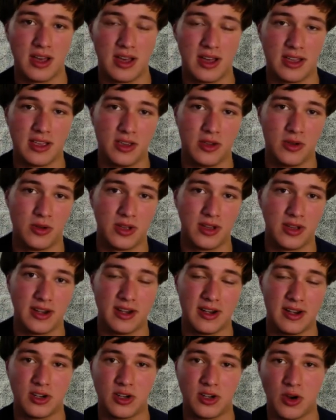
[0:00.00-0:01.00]
you could
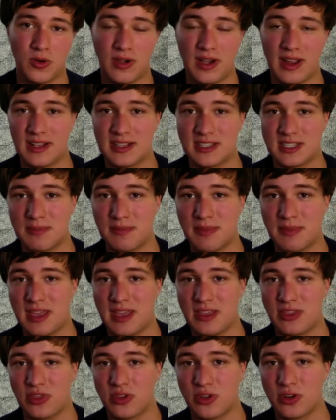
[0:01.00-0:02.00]
donate to
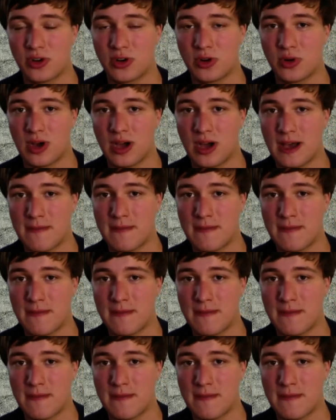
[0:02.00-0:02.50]
me through